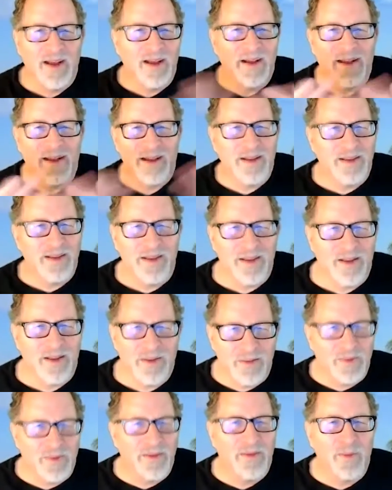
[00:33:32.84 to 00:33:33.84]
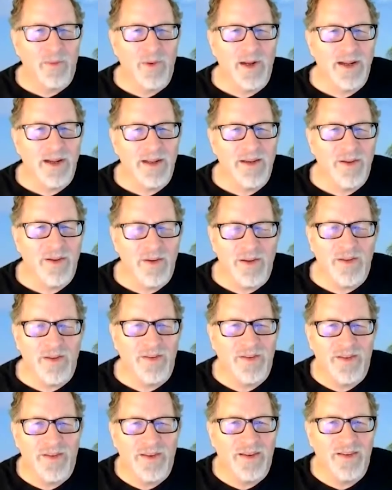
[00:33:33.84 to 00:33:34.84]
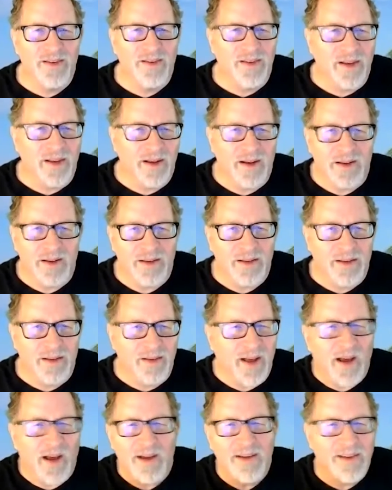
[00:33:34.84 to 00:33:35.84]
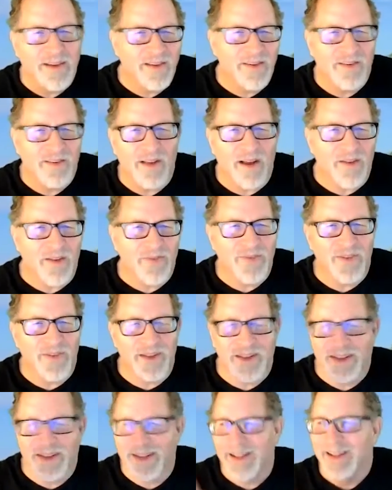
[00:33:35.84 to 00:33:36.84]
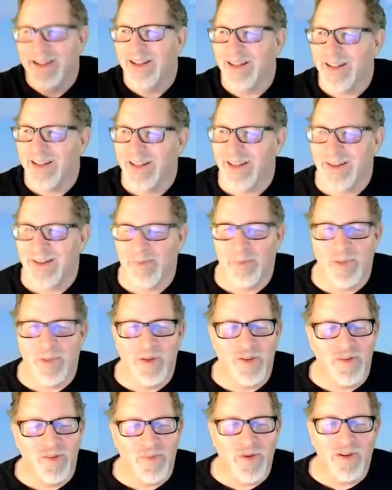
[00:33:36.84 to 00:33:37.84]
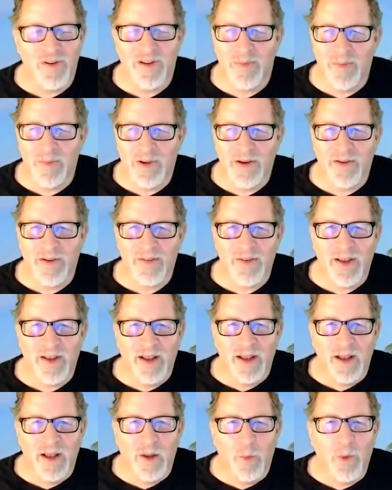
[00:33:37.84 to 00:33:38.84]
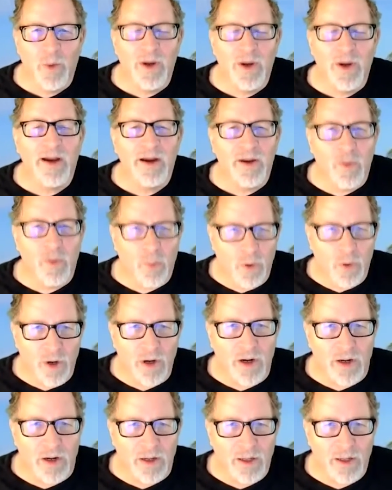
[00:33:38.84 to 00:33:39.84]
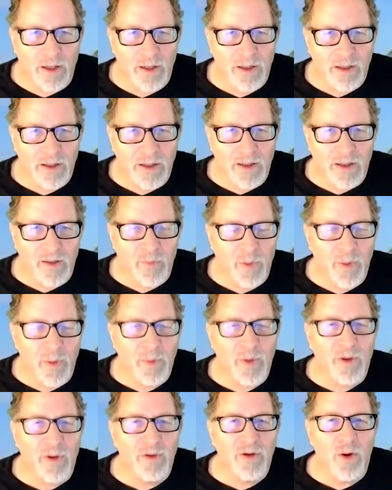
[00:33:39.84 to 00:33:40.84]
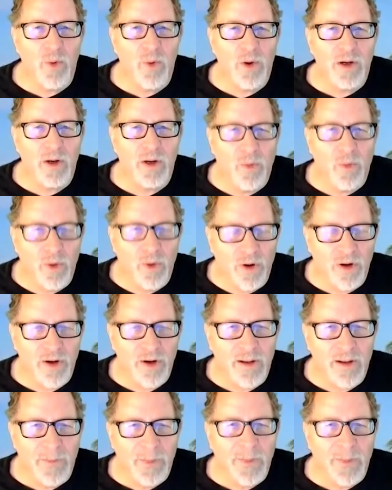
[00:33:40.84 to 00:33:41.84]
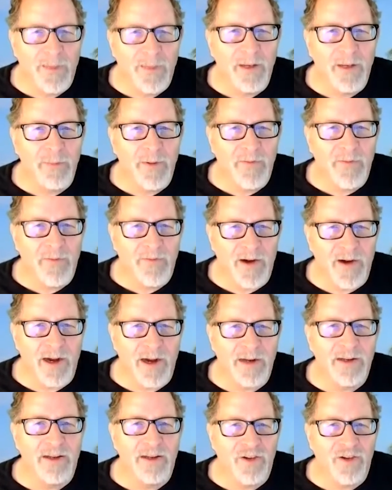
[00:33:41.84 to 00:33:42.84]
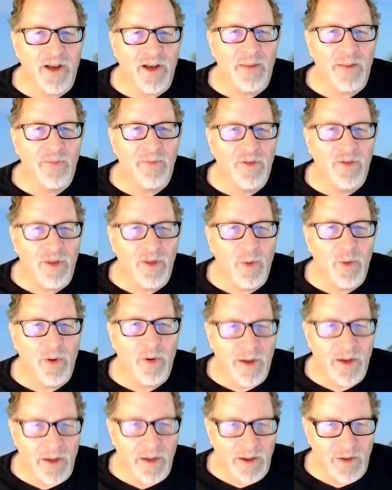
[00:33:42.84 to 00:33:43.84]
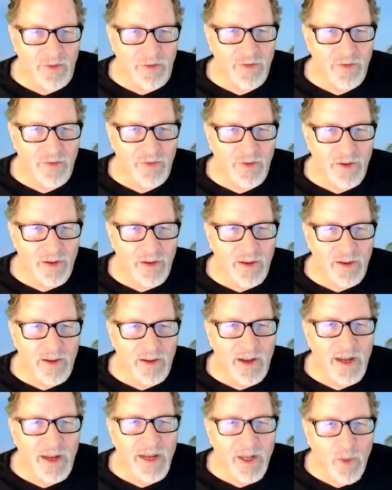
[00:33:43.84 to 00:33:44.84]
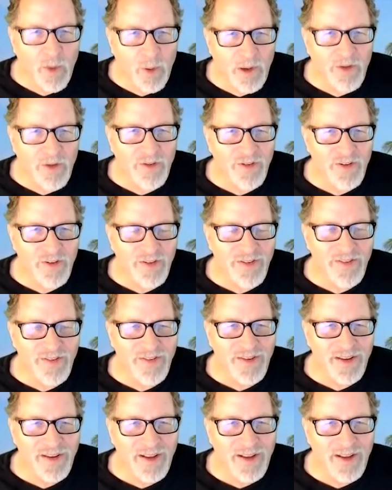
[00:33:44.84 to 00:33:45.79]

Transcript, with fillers: uh, we're not going to do this this uh, this huggy stuff and and blue smoke and mirrors. We're here to work. If people don't want to work, let them find a job somewhere else. Any questions?